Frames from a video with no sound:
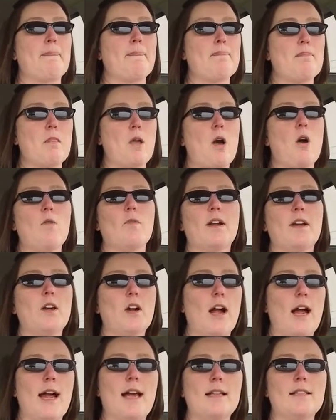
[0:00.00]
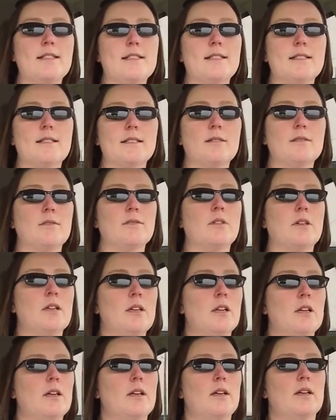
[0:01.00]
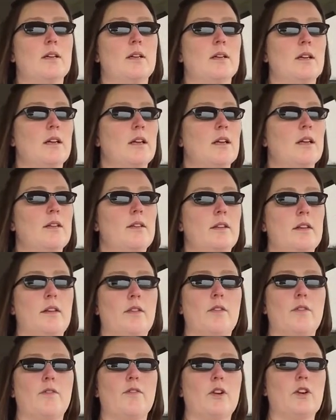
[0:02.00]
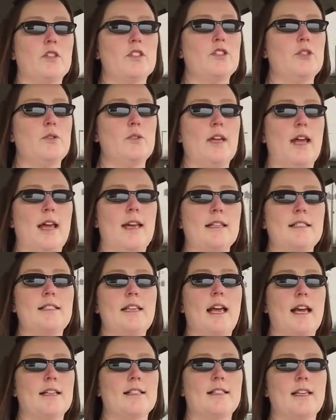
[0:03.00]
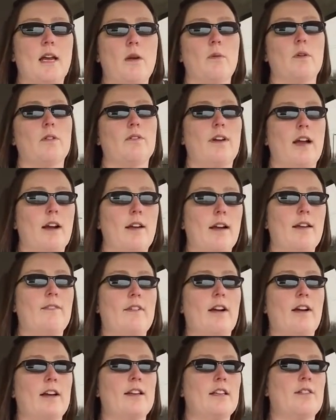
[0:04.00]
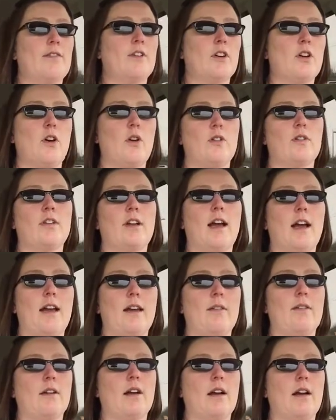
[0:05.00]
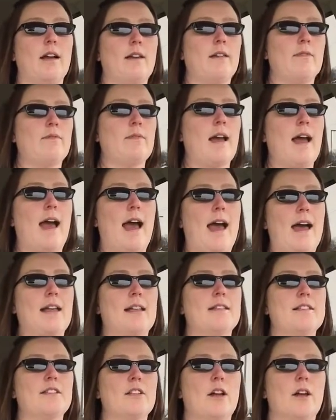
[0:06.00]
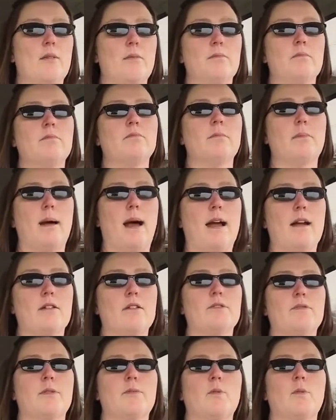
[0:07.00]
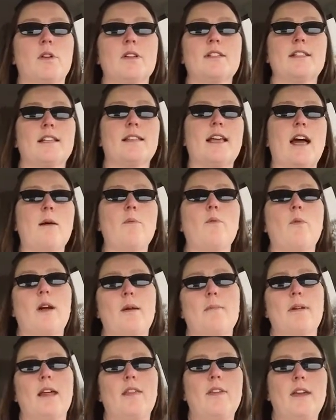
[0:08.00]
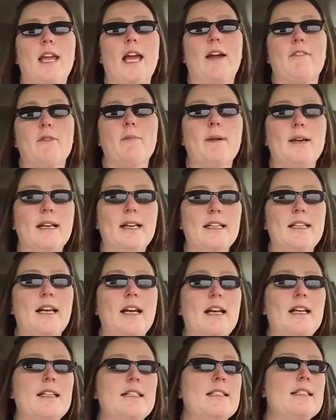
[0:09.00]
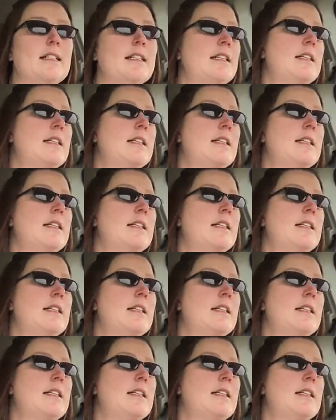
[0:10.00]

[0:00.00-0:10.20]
No regrets. The first 2 days, yes, they were very, very difficult, and I had some buyer's remorse at that point, but I think everybody does.